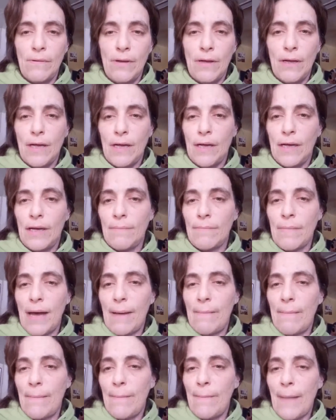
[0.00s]

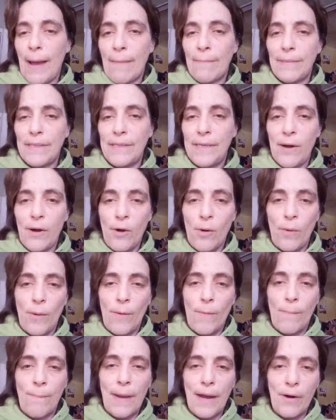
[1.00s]
I'm a
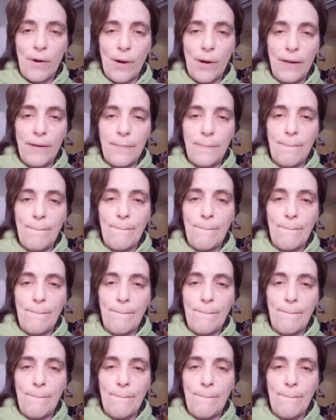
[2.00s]
terrible parent.